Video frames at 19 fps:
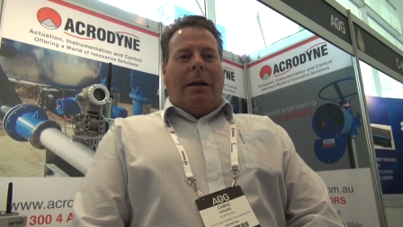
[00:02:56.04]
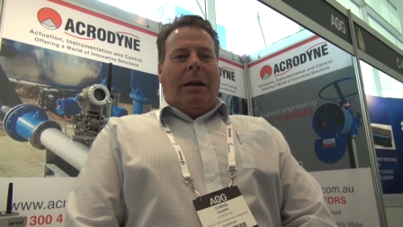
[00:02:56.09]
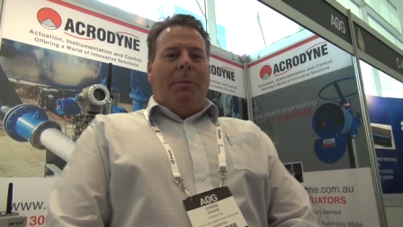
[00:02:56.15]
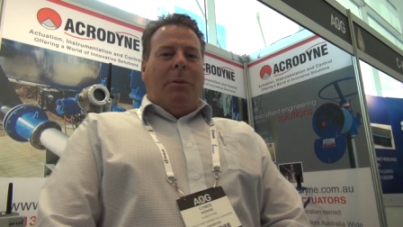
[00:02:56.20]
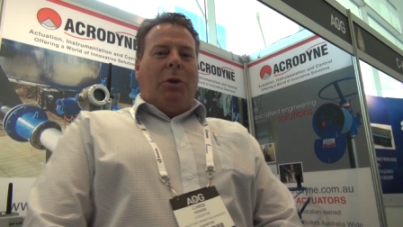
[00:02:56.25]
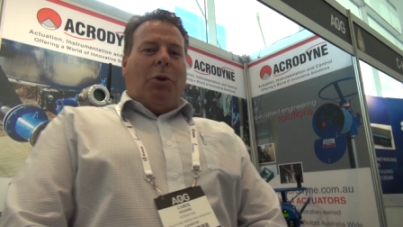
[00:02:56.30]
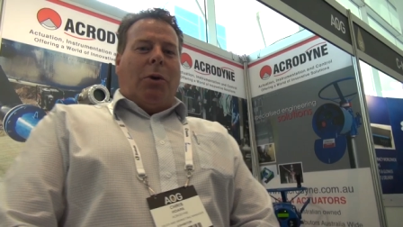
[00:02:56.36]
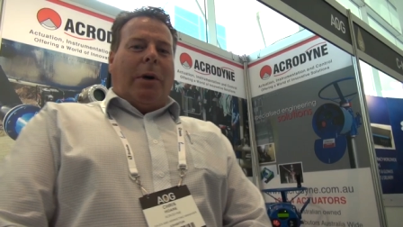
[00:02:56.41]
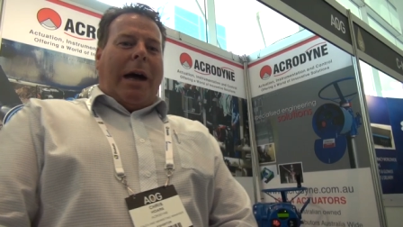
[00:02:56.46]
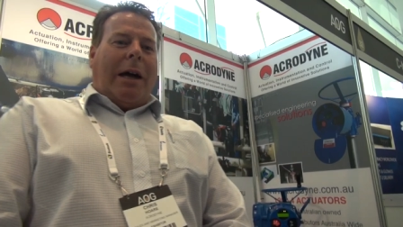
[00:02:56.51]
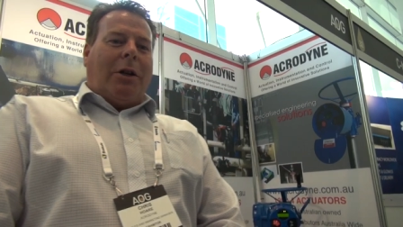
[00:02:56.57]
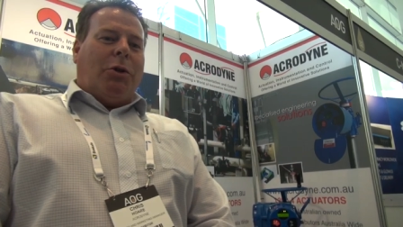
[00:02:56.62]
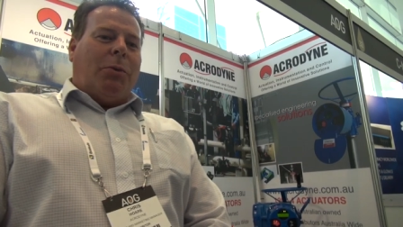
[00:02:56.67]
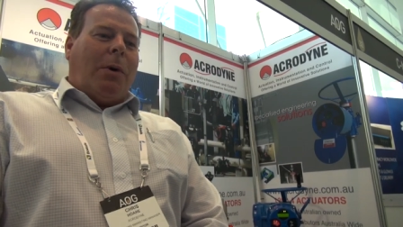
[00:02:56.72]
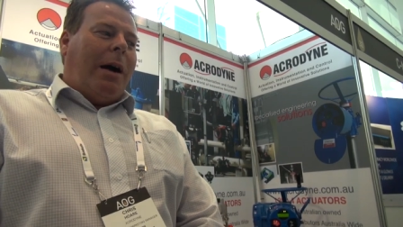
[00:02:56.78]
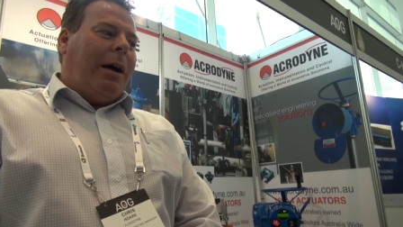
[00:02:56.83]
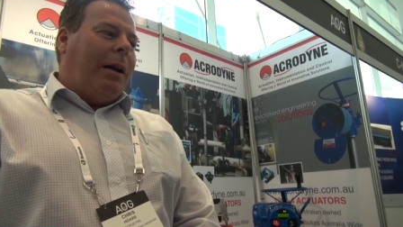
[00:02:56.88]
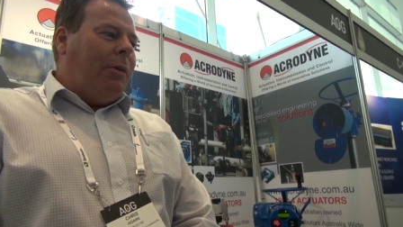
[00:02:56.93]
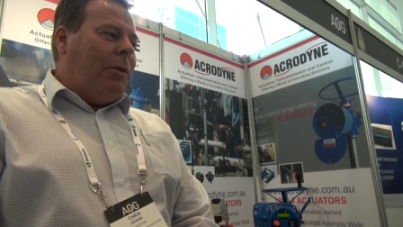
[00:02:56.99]
Limitorque
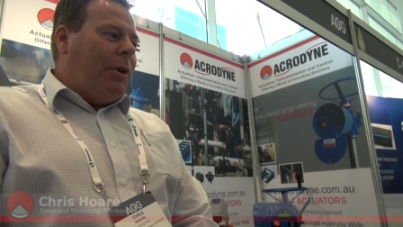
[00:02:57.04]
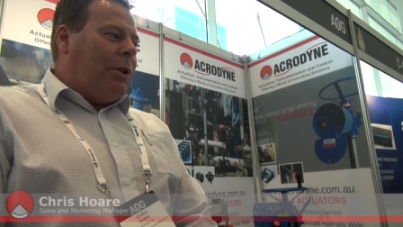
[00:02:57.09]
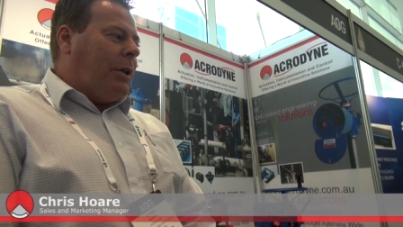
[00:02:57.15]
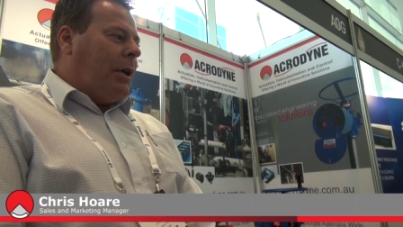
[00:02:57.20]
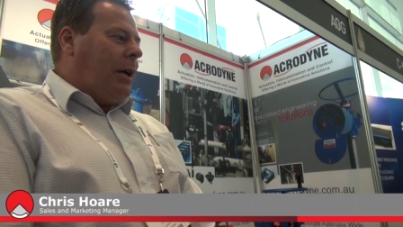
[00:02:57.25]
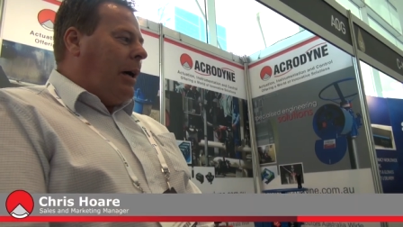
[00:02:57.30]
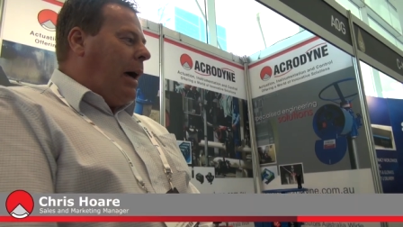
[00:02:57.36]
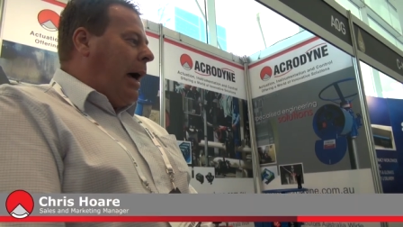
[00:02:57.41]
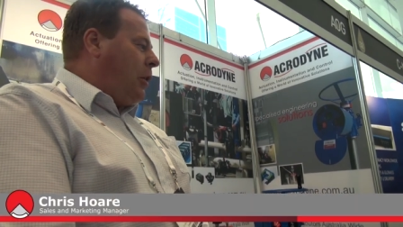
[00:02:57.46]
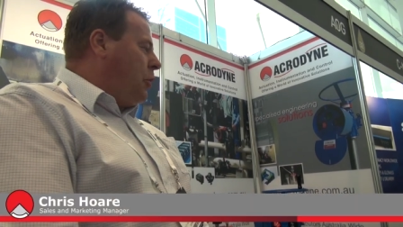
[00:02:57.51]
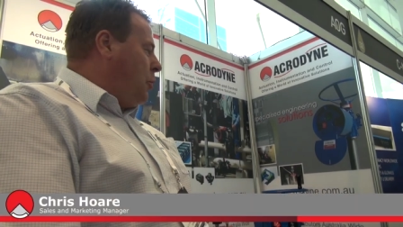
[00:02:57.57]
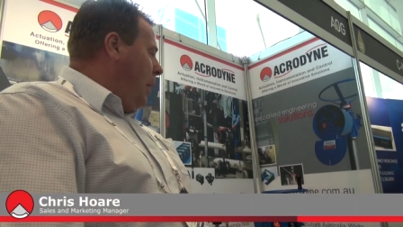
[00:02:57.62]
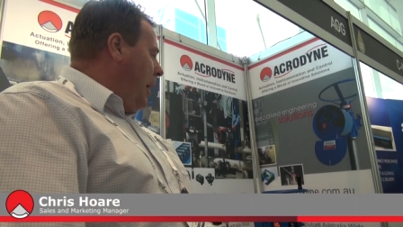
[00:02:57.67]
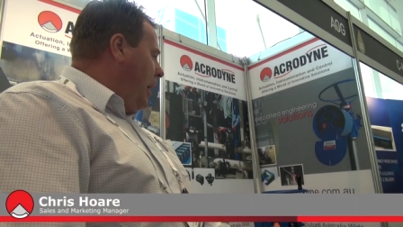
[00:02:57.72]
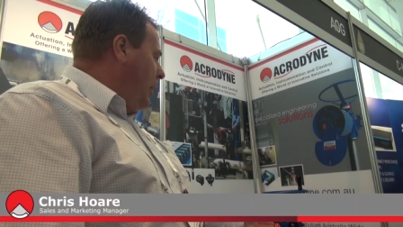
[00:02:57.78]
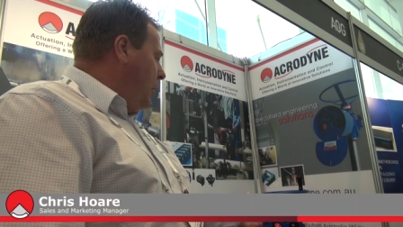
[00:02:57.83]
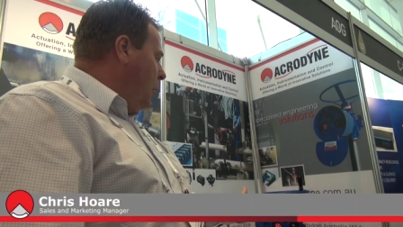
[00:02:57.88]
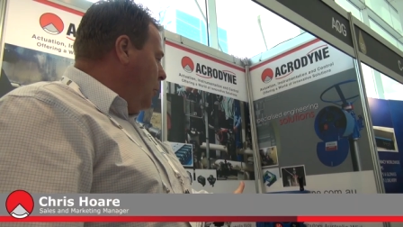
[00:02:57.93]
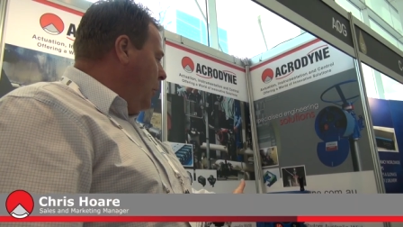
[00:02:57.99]
Actuator is an
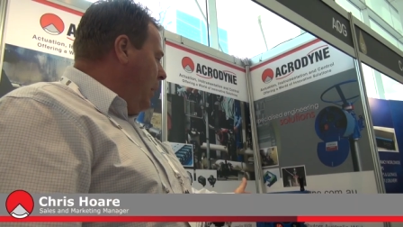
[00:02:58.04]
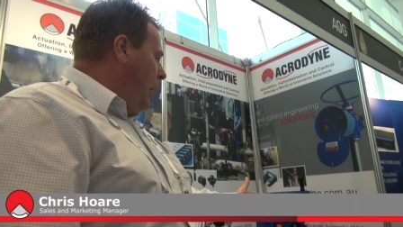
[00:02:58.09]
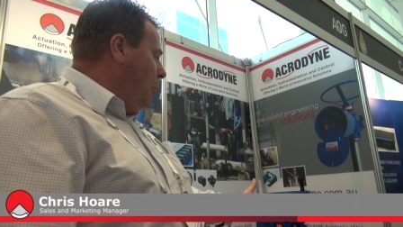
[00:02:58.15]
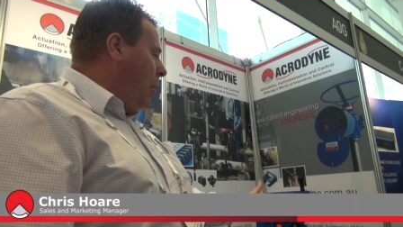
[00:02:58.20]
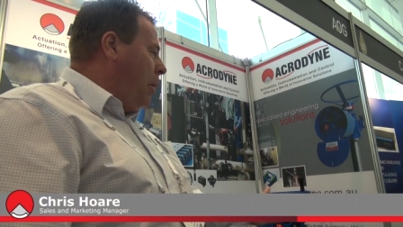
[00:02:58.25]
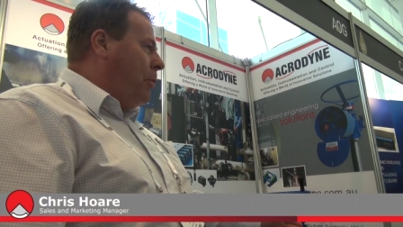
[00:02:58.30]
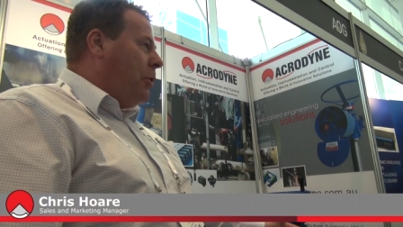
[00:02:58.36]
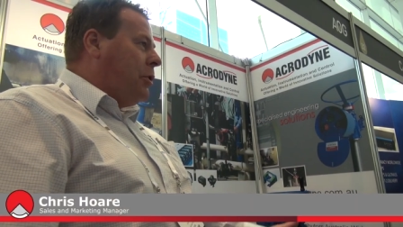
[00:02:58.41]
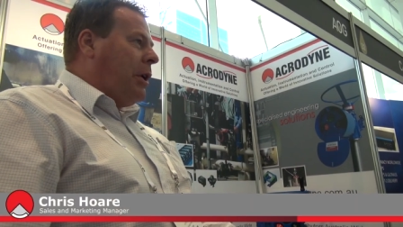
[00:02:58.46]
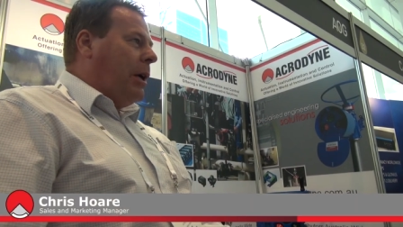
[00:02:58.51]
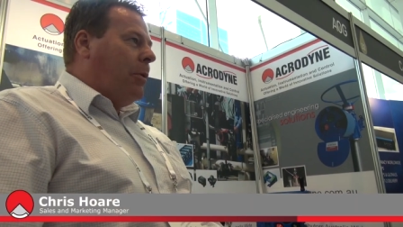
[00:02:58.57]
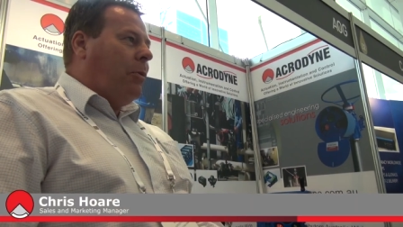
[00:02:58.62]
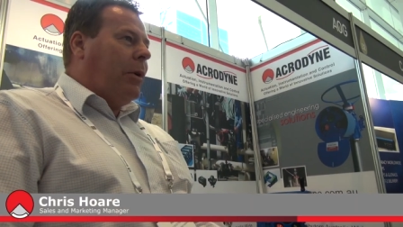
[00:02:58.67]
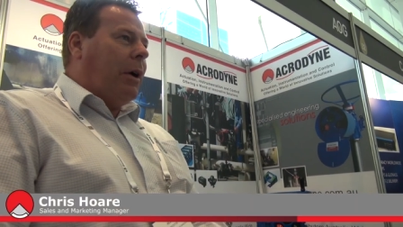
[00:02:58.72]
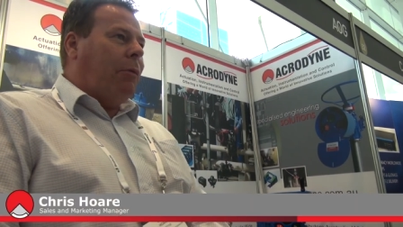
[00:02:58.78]
actuator that we represent.